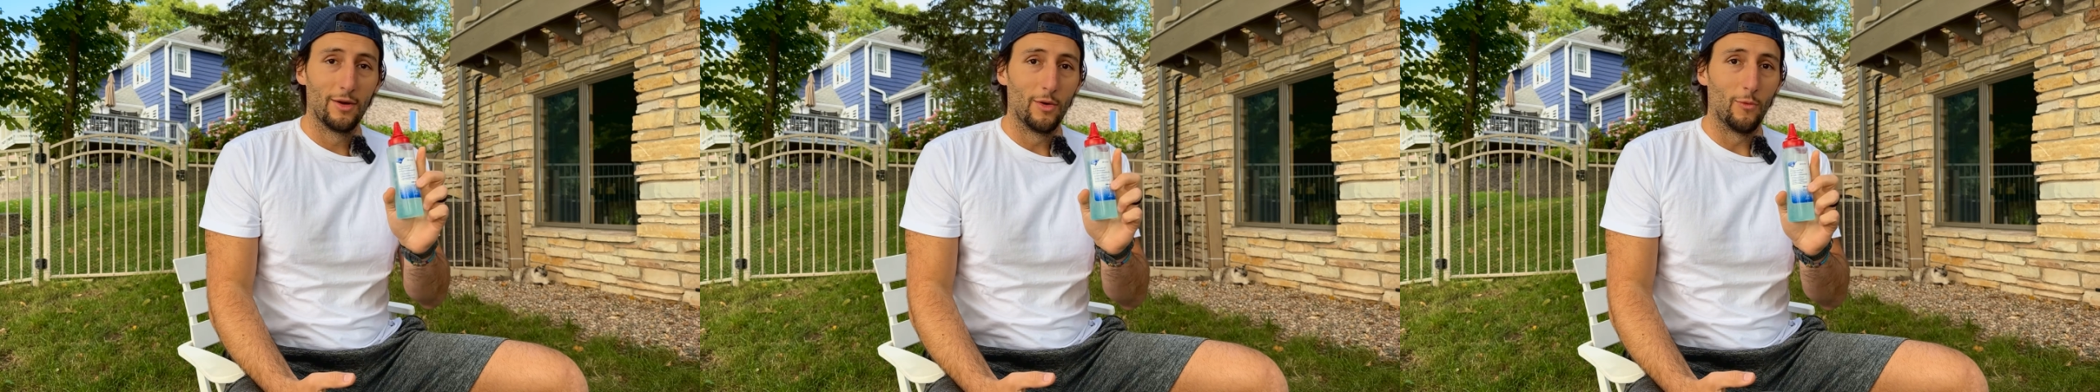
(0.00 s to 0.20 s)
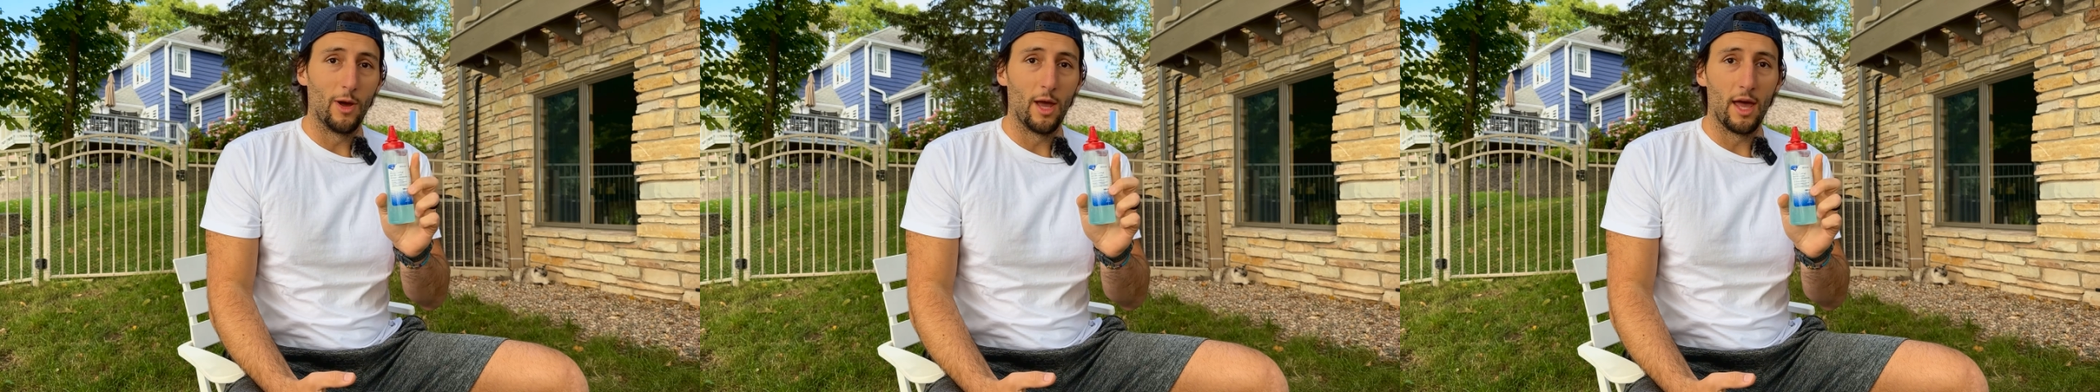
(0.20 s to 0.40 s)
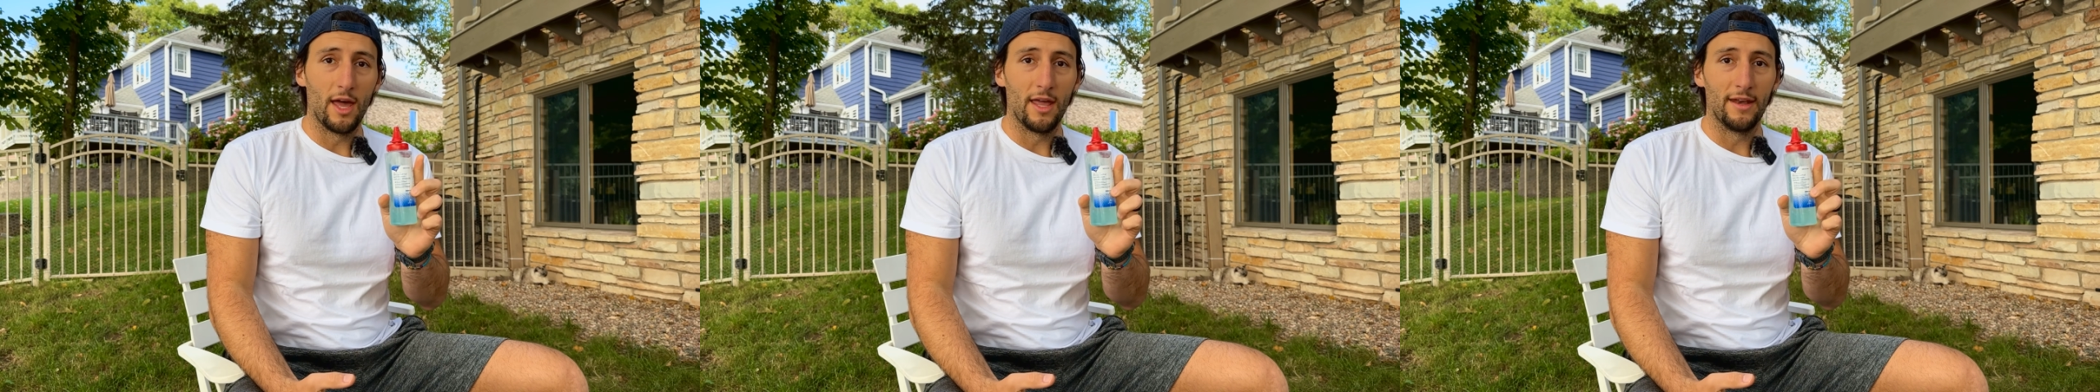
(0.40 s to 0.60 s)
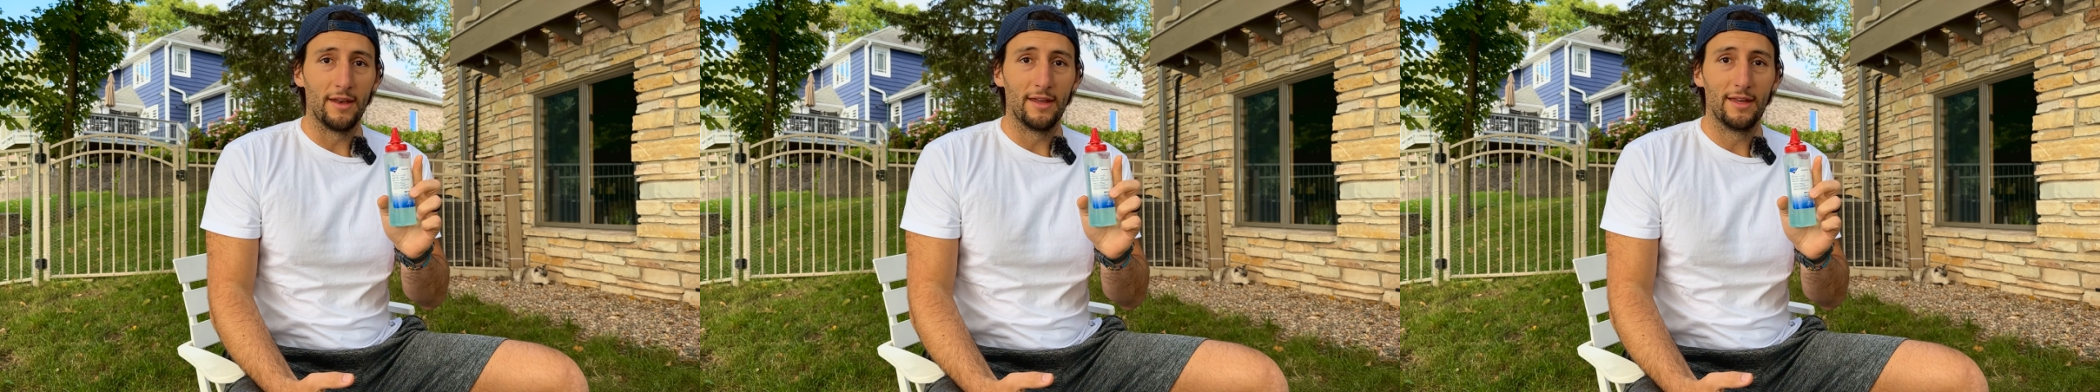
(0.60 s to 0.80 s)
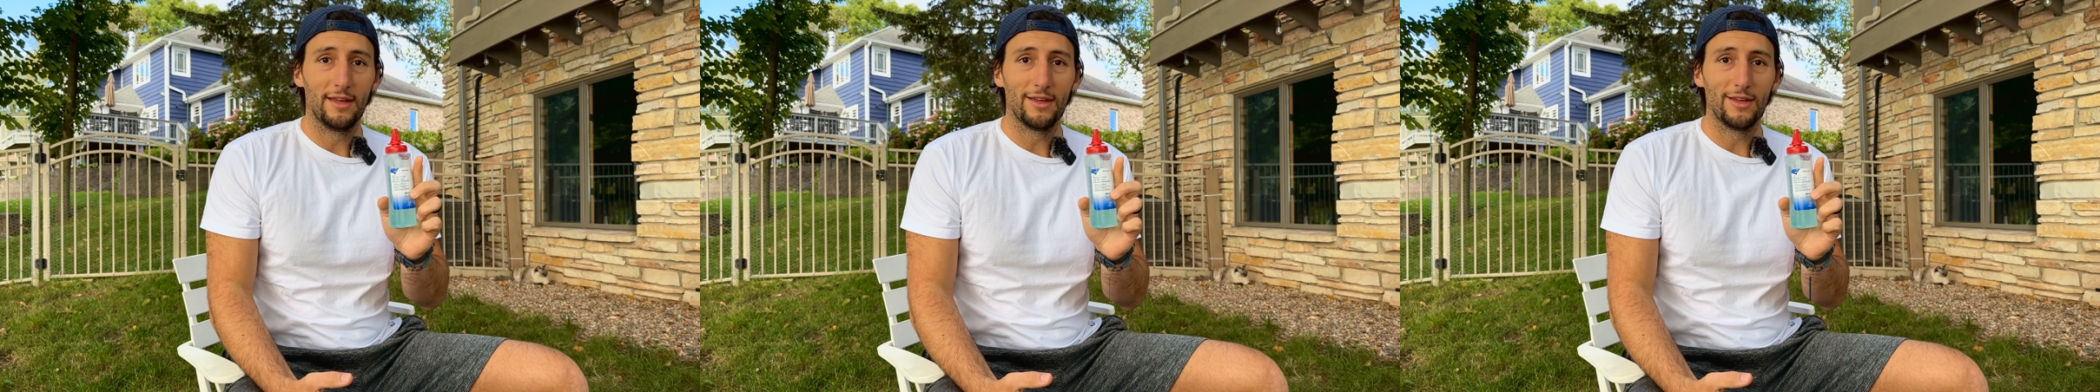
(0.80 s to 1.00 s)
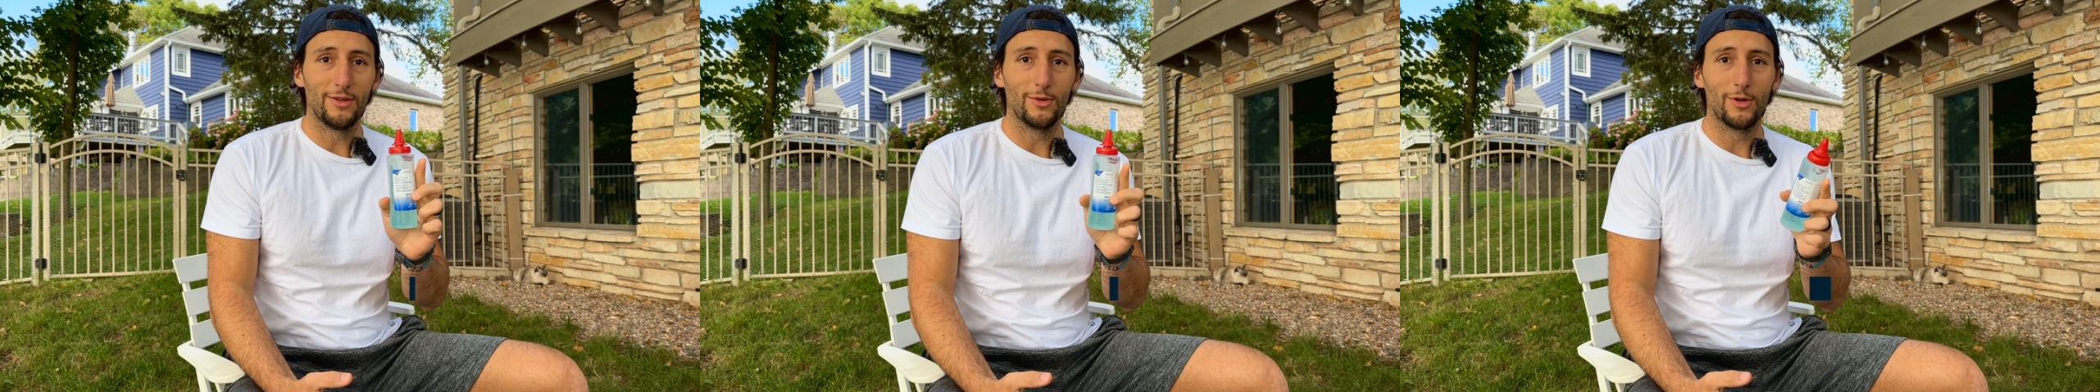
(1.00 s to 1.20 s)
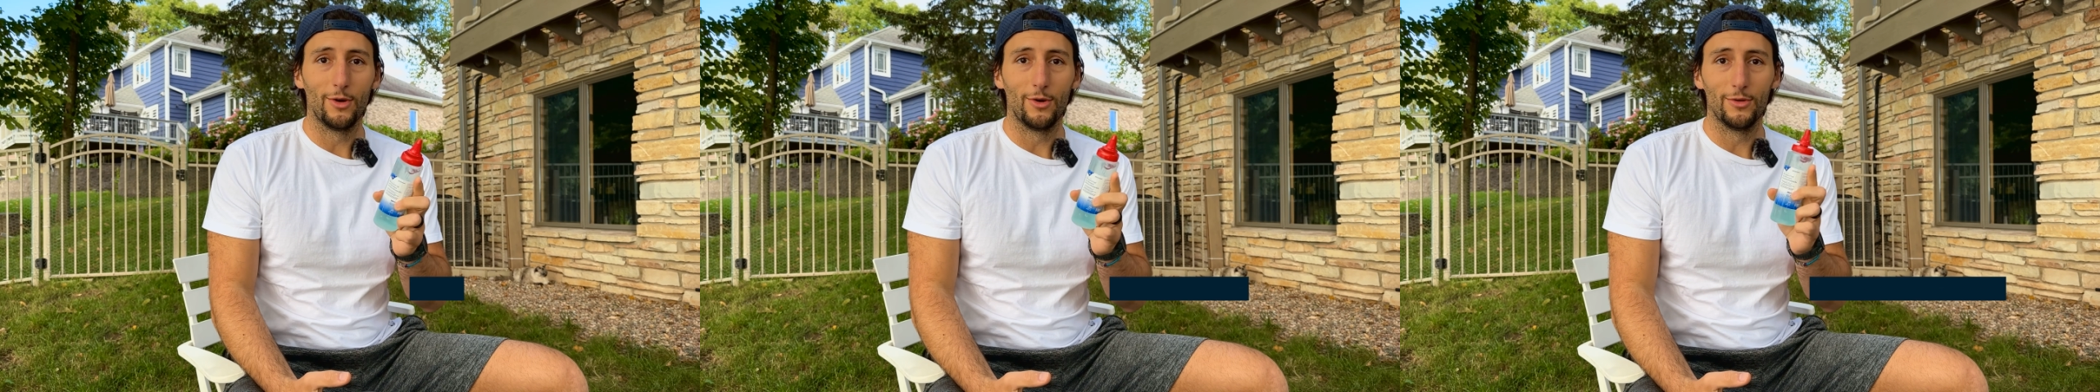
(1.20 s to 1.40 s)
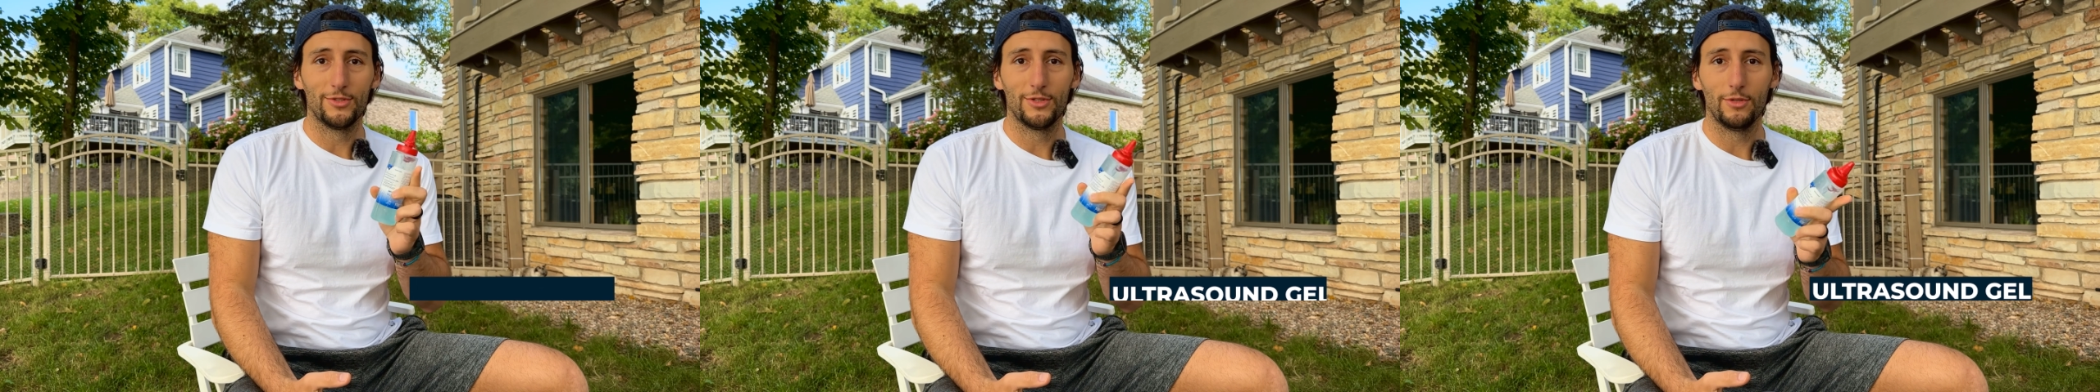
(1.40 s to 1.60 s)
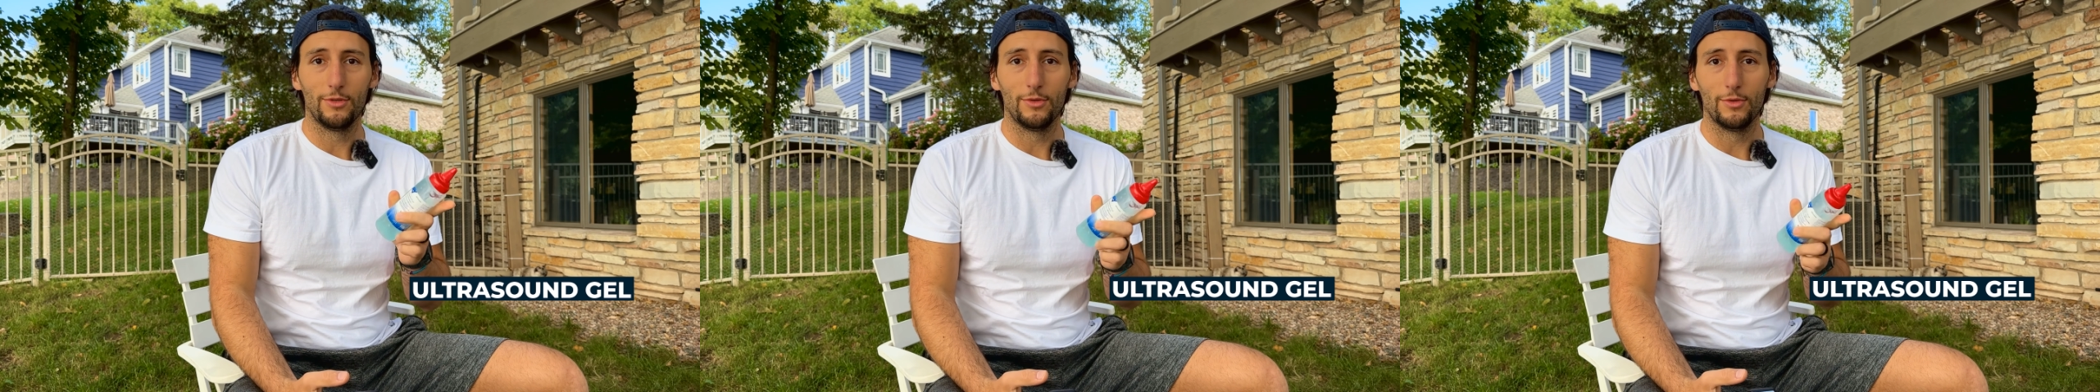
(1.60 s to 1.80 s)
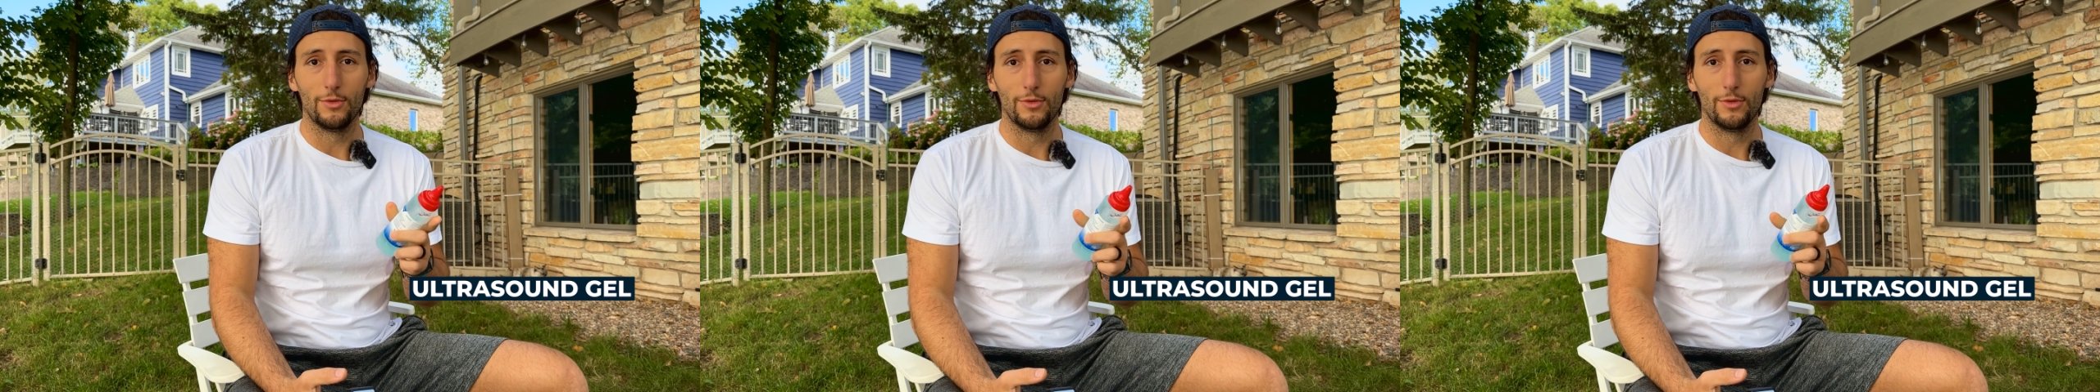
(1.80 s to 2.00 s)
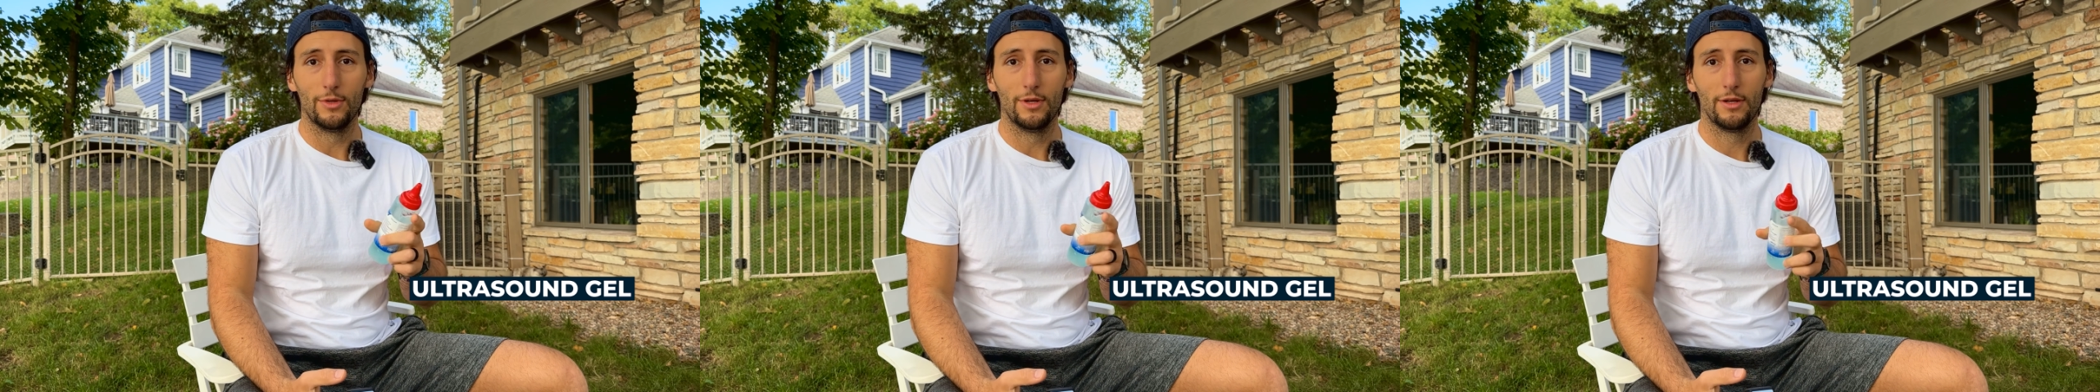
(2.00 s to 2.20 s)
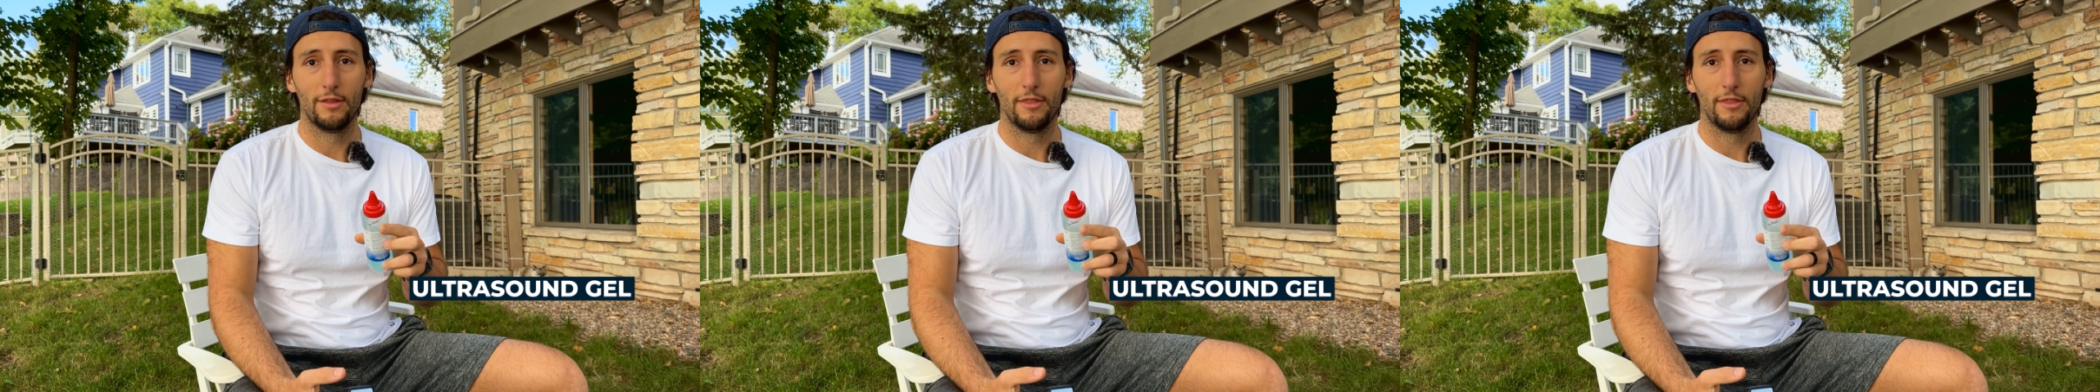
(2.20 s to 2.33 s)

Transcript: When you go to